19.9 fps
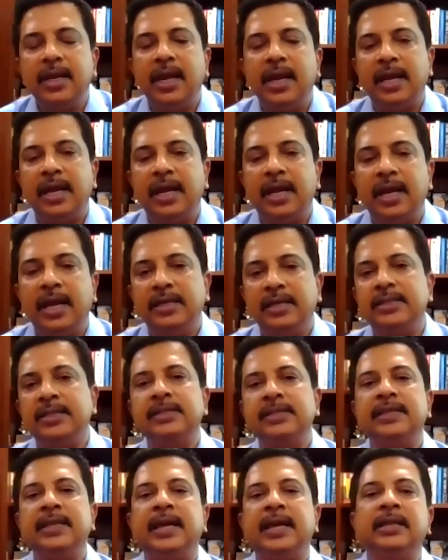and since they
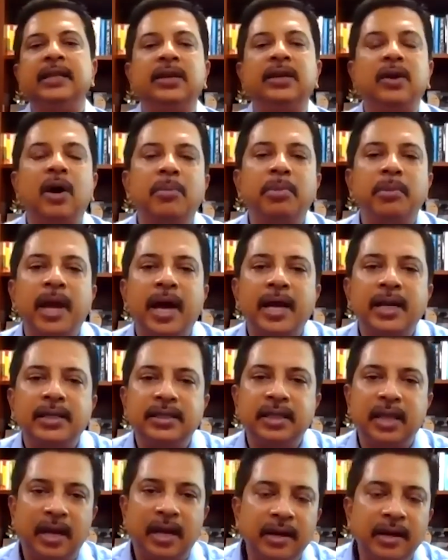are the top
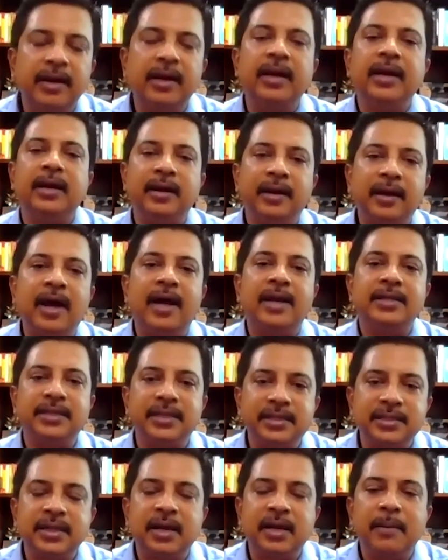100
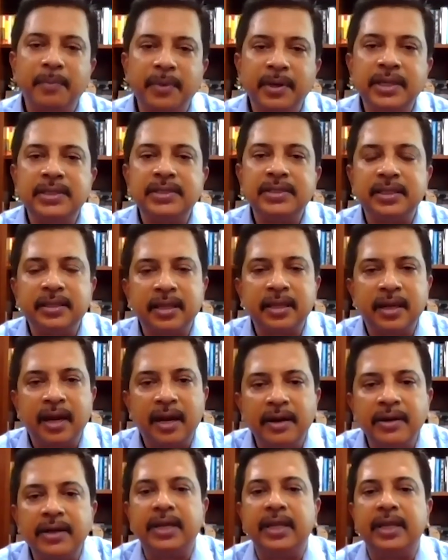largest companies in the
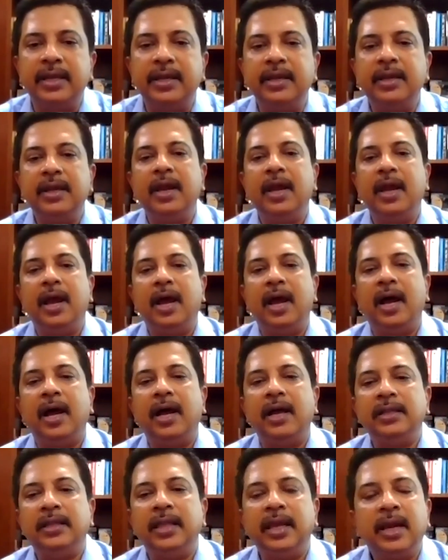country,
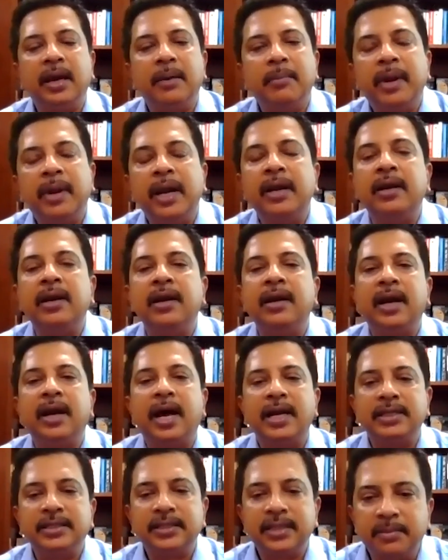they command
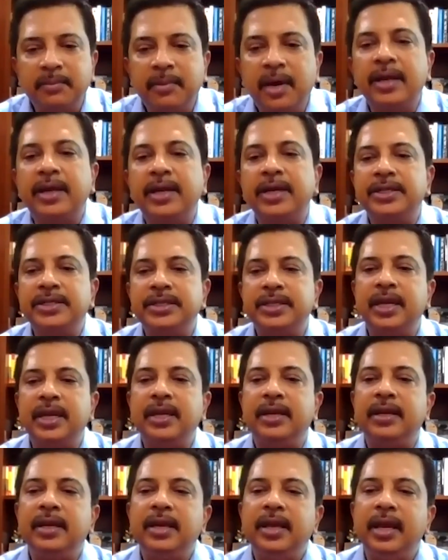larger market share
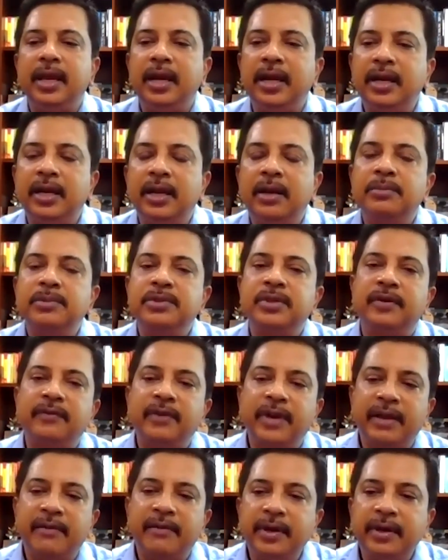in terms of
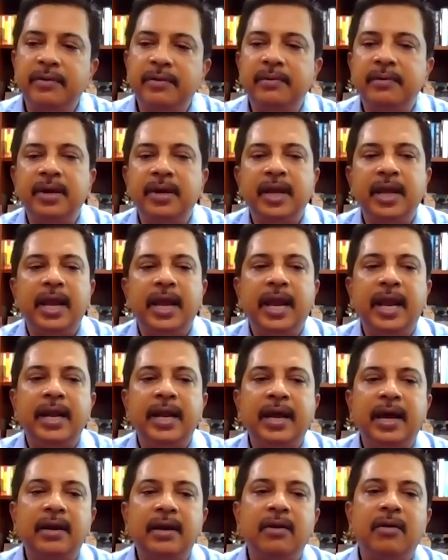revenue and
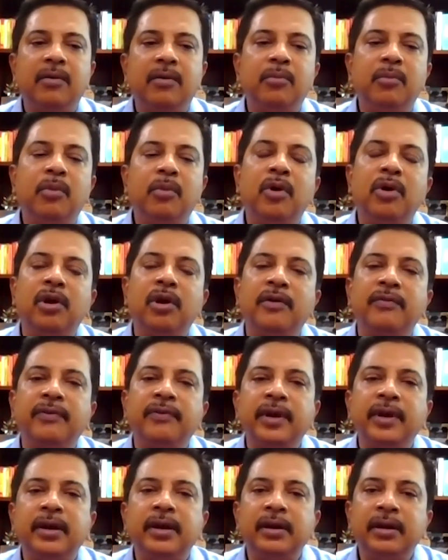are more
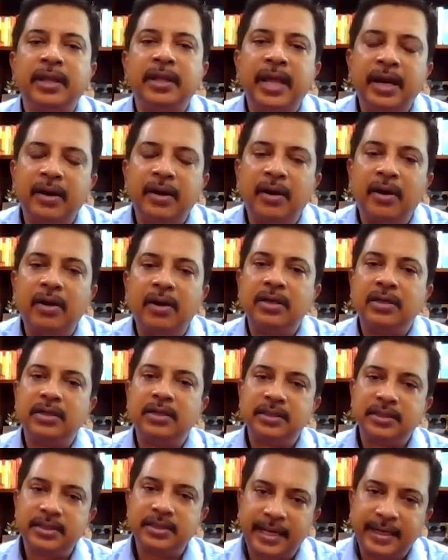often than not
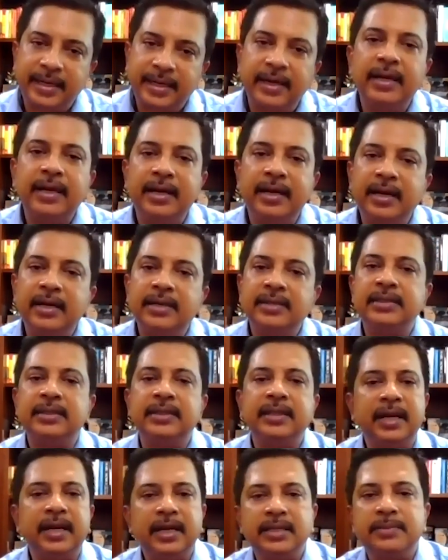sector leaders in
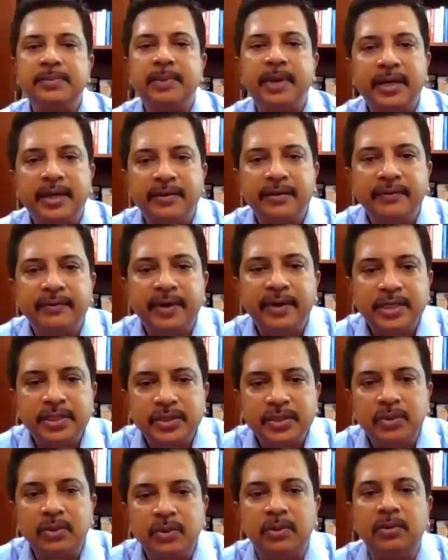their respective fields
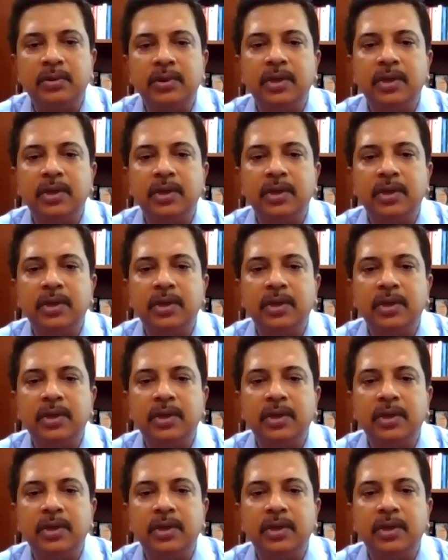too.